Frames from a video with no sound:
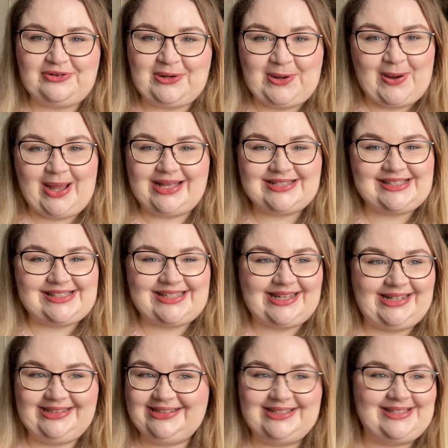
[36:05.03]
requests
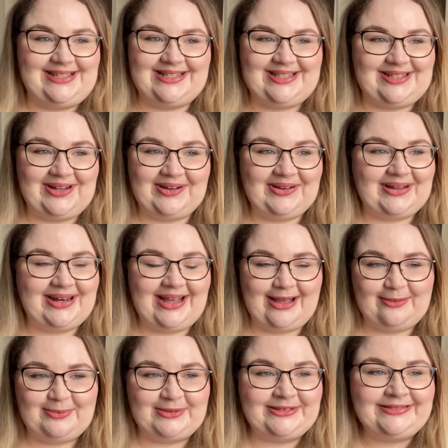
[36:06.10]
in because it's not going to
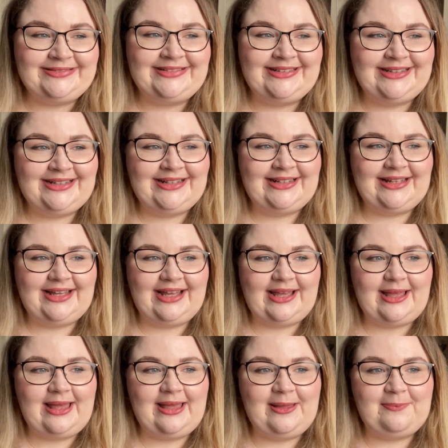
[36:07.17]
happen.
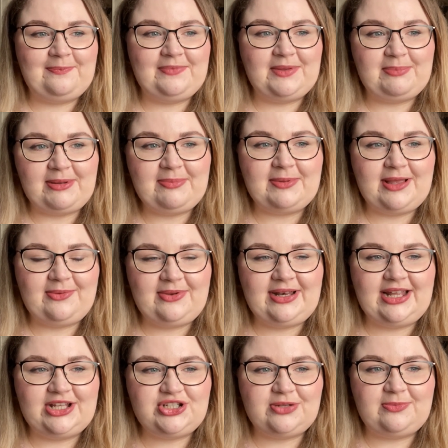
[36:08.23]
Um, the people I would
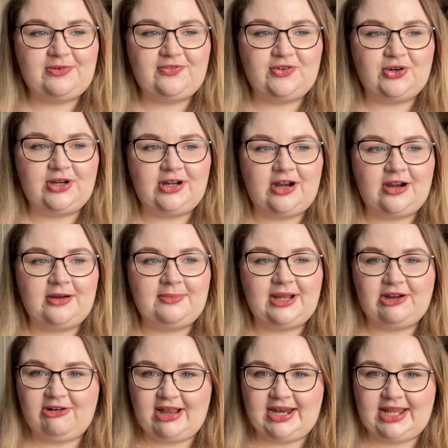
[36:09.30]
knit a jumper for are my
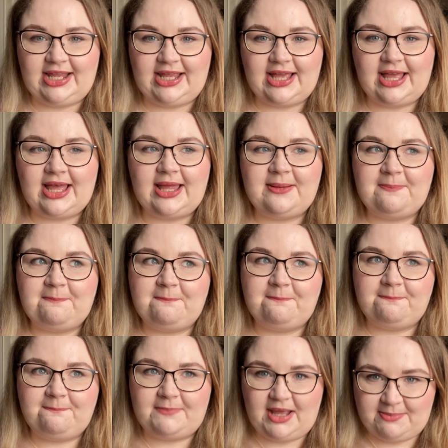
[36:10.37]
granny
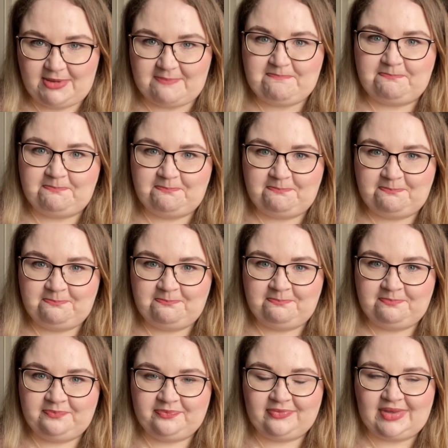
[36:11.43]
and my mum.
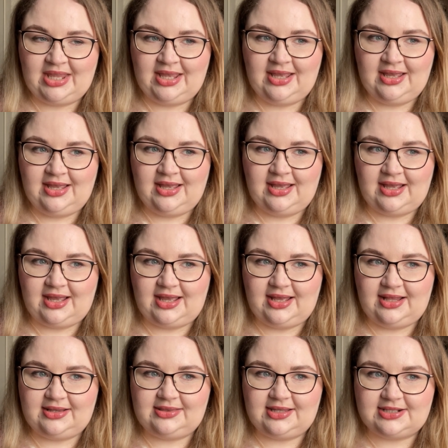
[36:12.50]

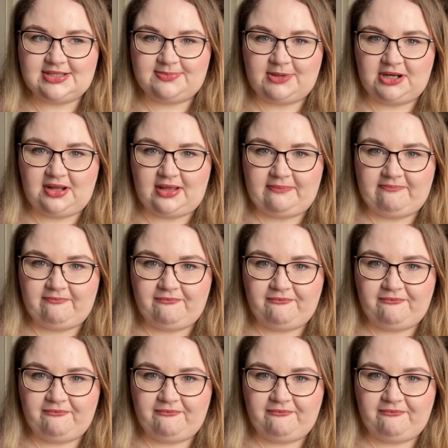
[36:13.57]
And that's about it.